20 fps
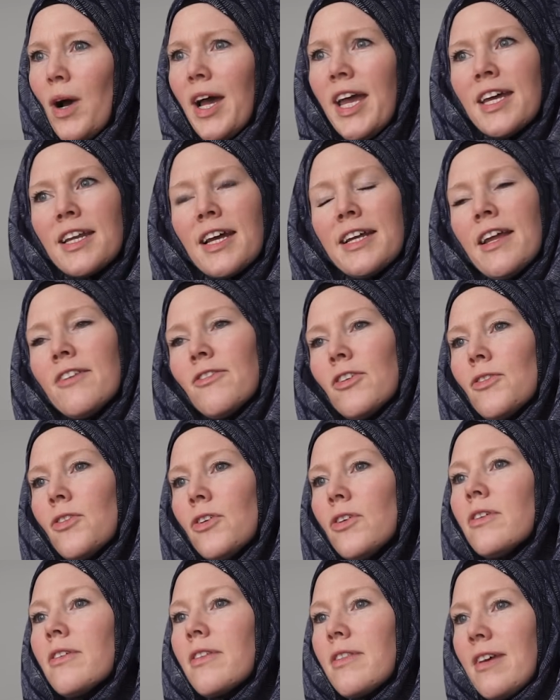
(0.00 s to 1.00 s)
why had I never
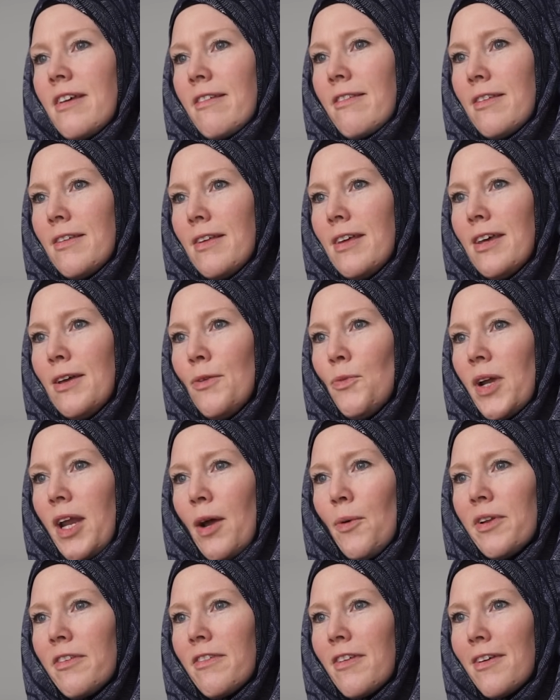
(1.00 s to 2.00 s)
learned this when
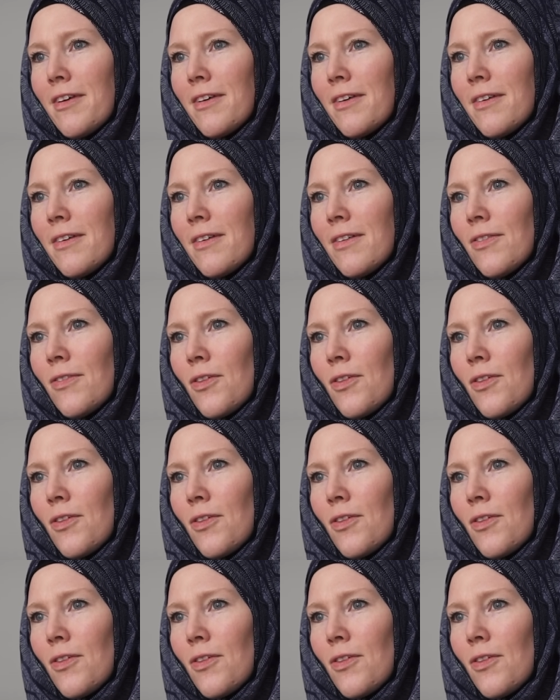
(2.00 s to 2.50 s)
I went to